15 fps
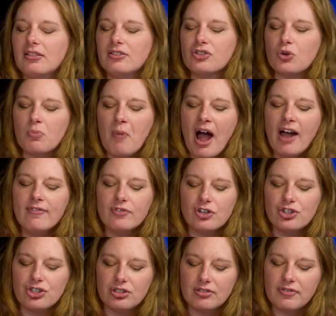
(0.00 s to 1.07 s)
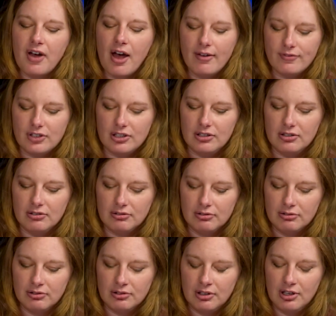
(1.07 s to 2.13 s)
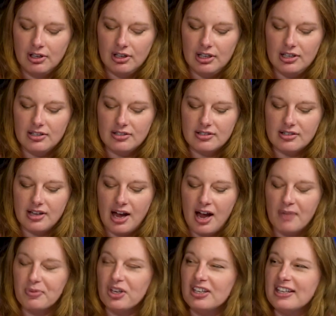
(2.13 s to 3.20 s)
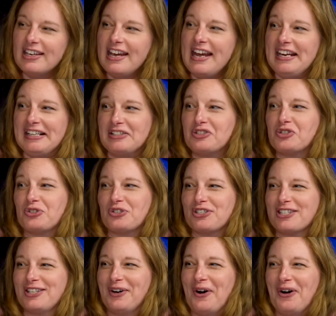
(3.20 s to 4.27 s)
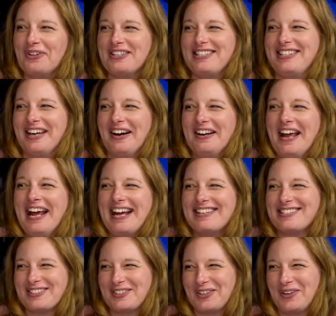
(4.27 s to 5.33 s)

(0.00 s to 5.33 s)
so my version of heaven is that I'm going to get answers to all these unanswered